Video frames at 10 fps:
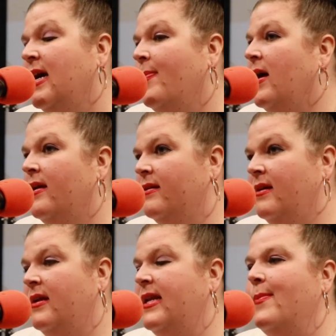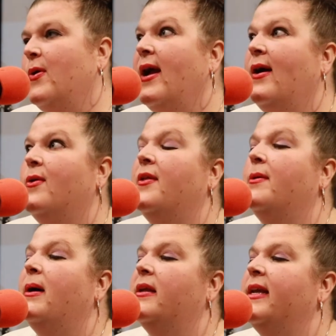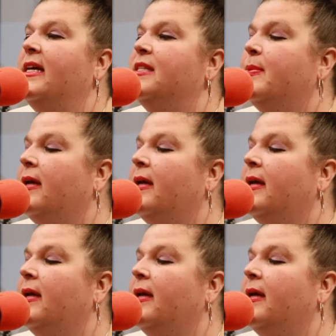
I'm not going to name her out on the podcast, but